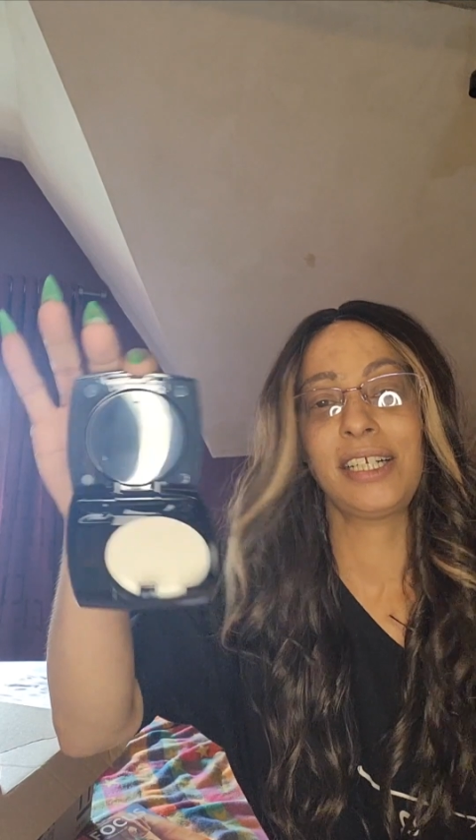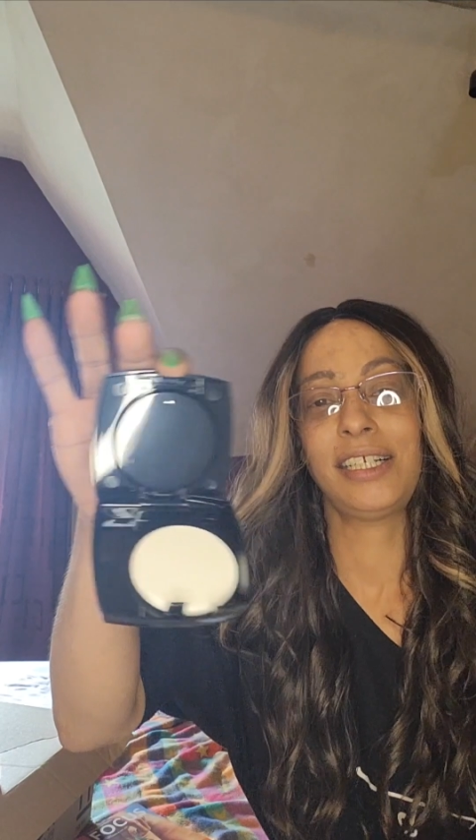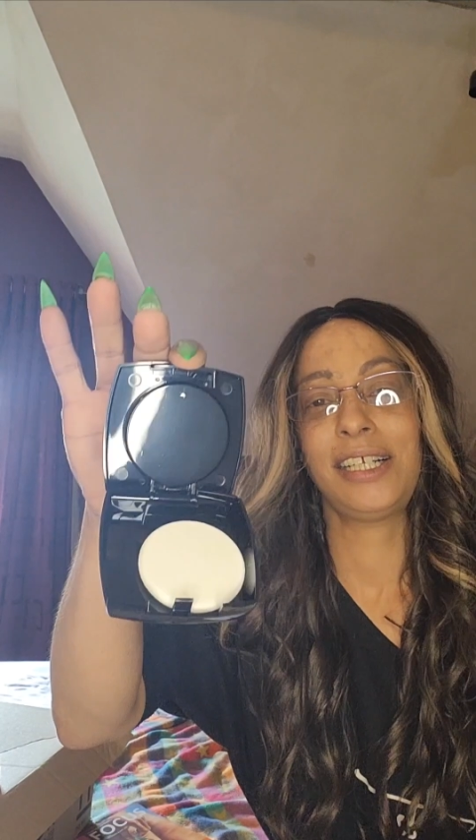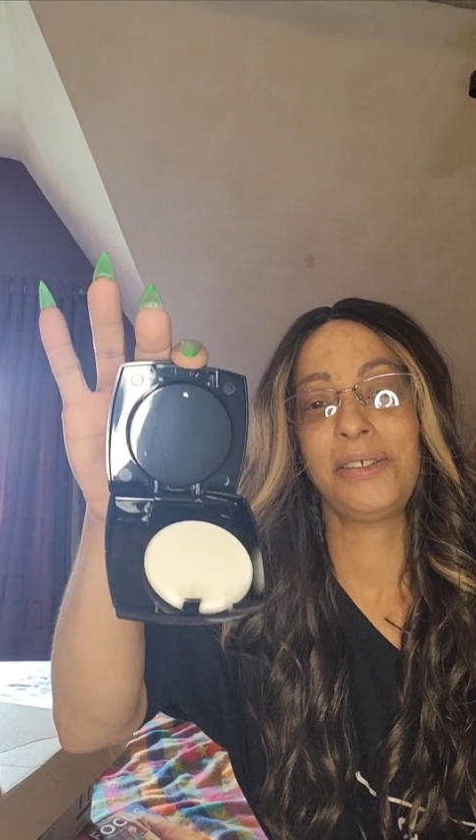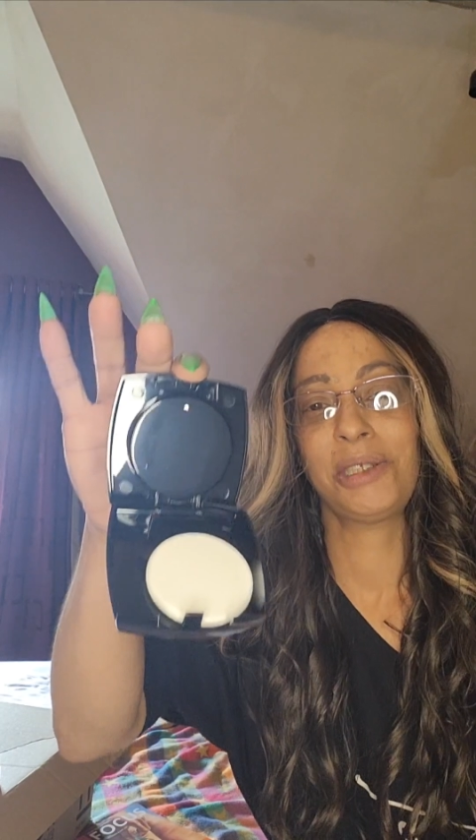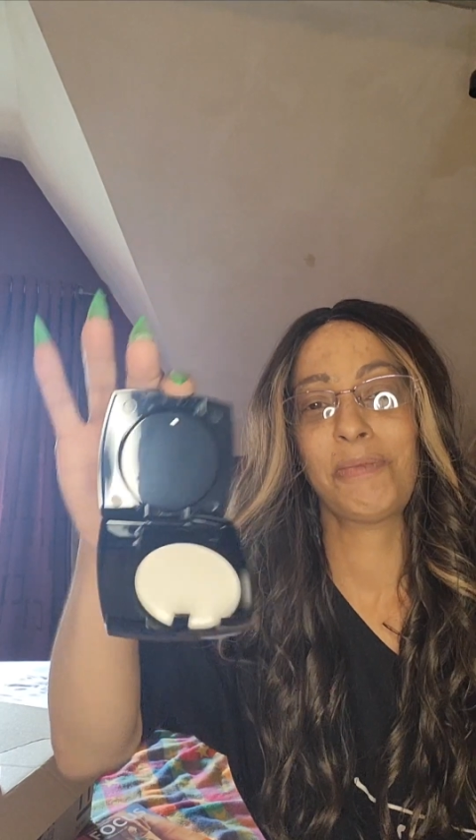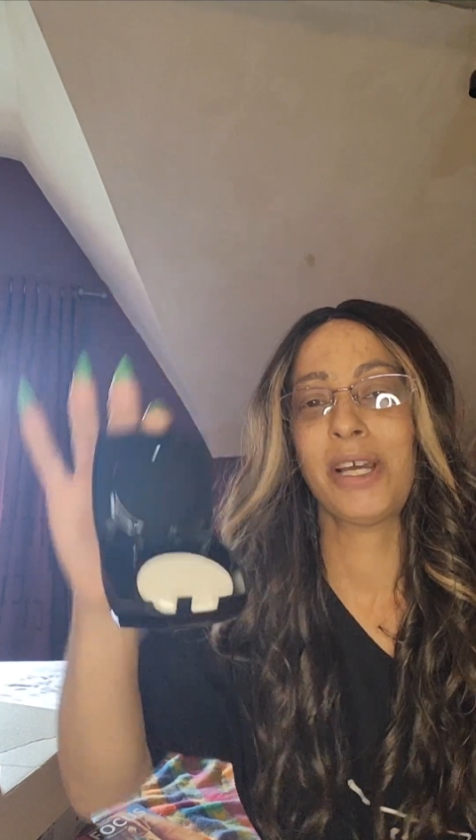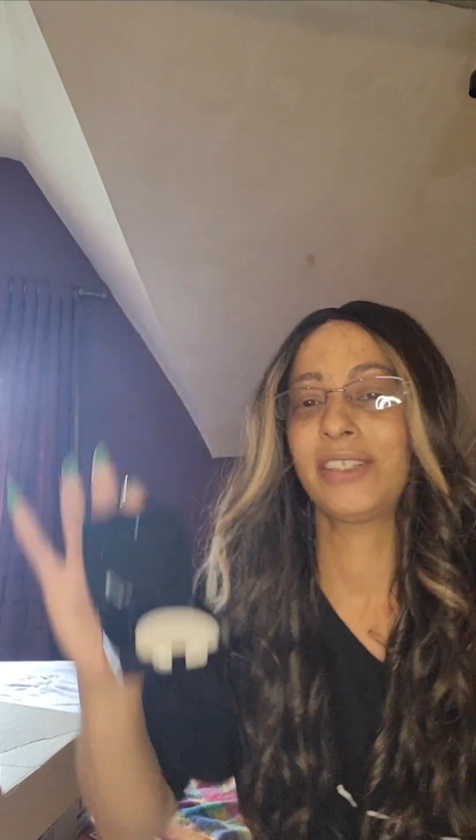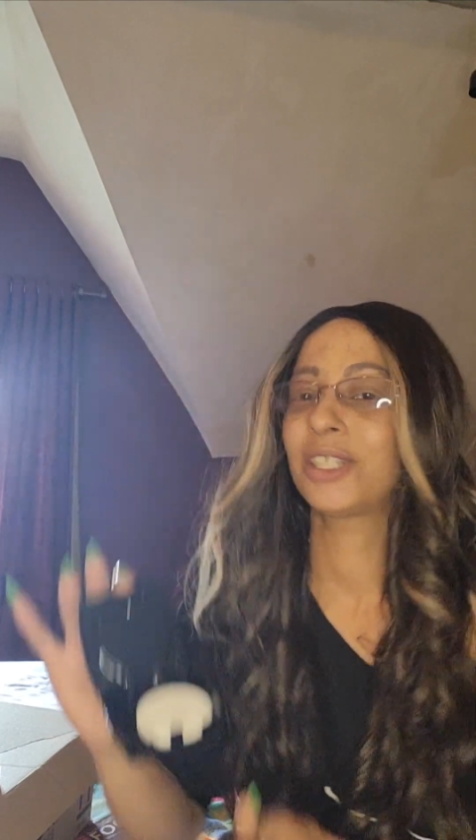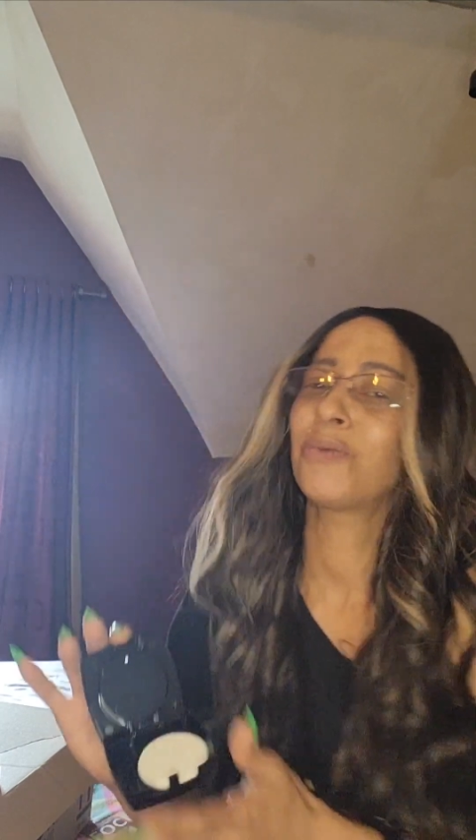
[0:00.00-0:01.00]
little
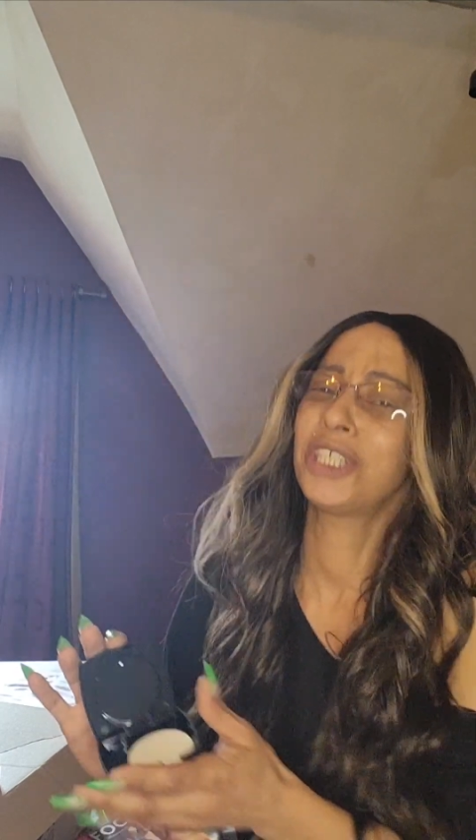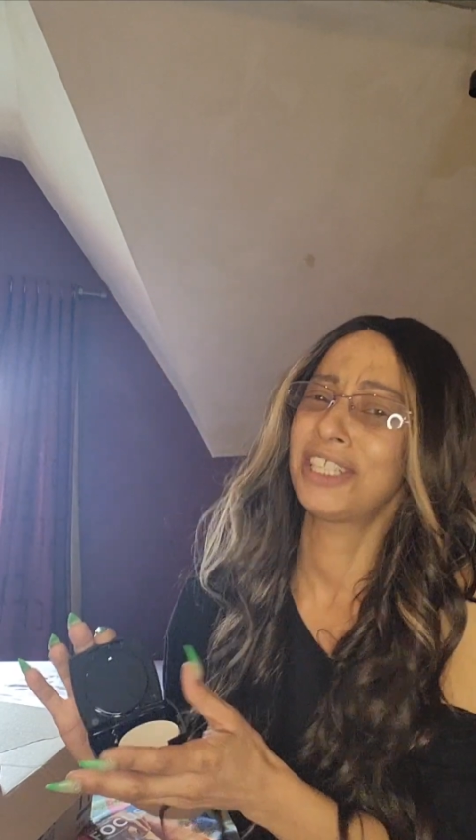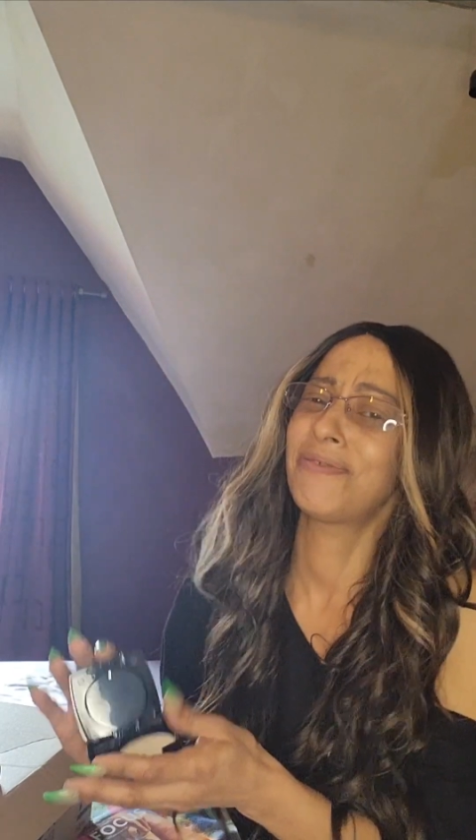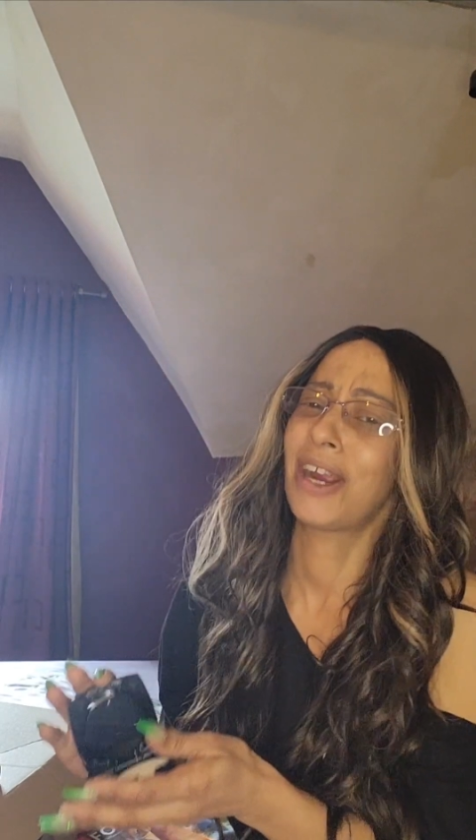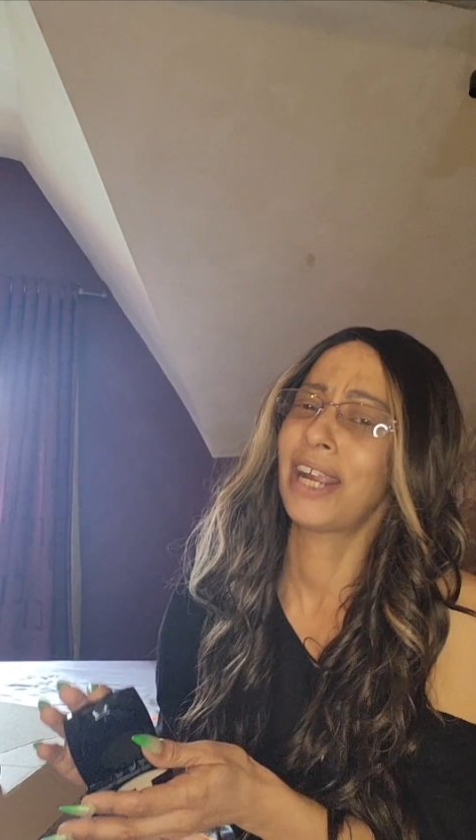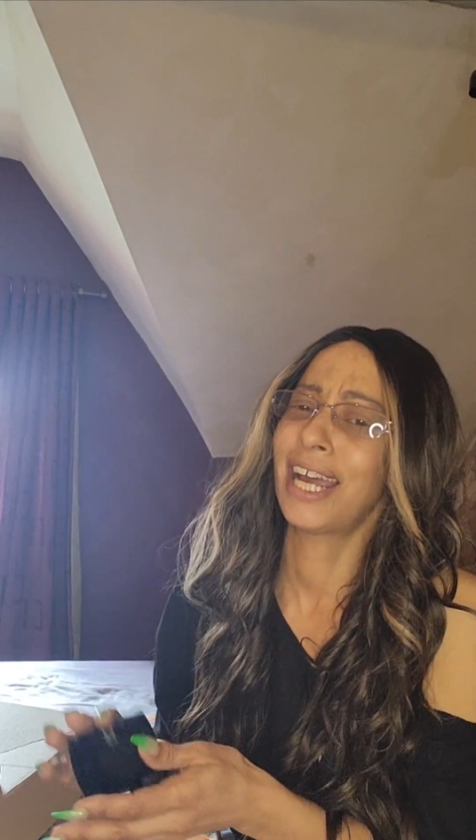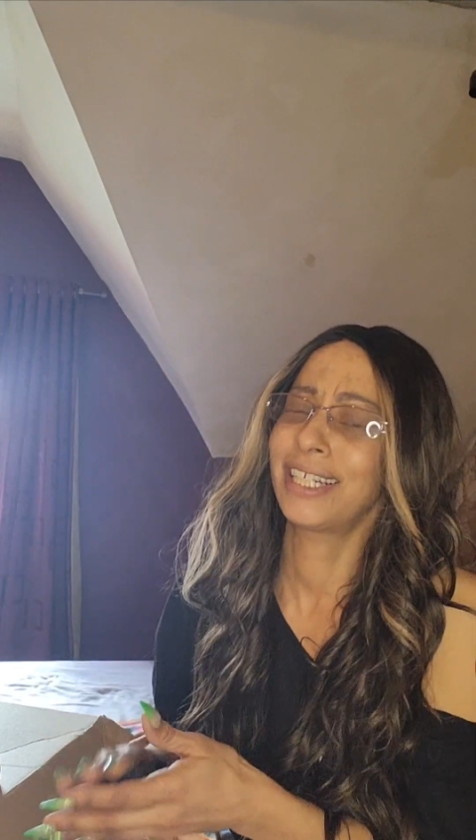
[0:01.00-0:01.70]
sponge, which is very